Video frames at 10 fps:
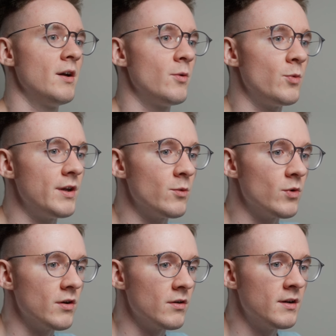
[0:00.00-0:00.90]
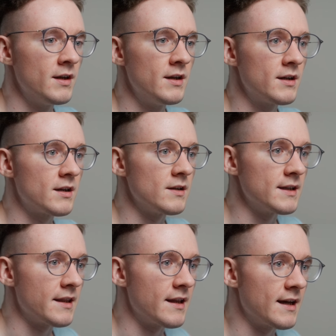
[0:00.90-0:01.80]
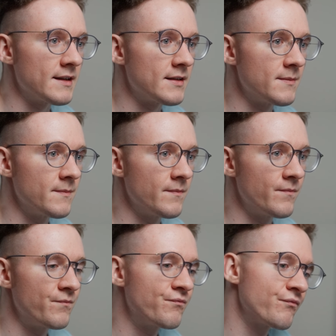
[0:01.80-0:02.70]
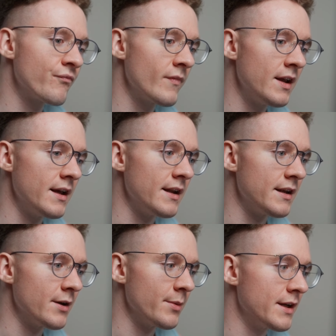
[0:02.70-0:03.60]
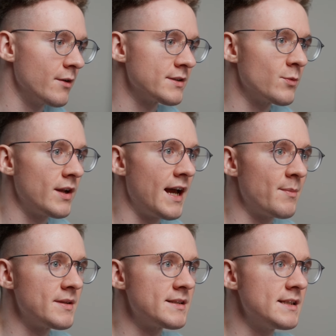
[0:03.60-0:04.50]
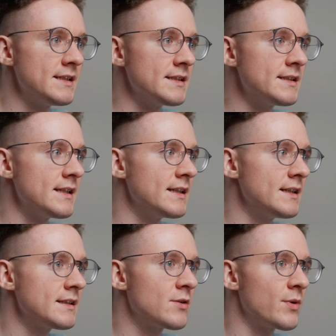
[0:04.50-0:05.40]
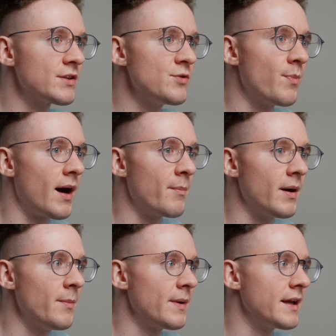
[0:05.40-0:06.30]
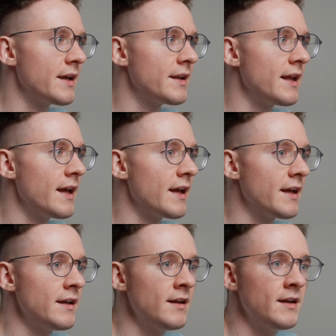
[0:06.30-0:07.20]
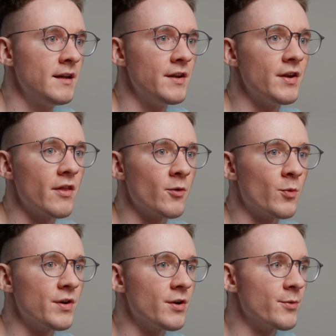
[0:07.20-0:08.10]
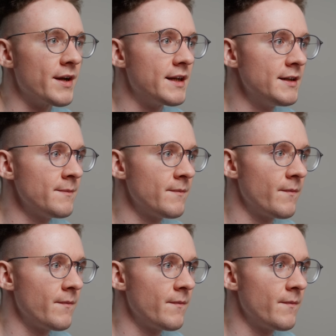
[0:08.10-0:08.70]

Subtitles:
We will click that. And here go. So what happens is it is going to pop up in another window right here.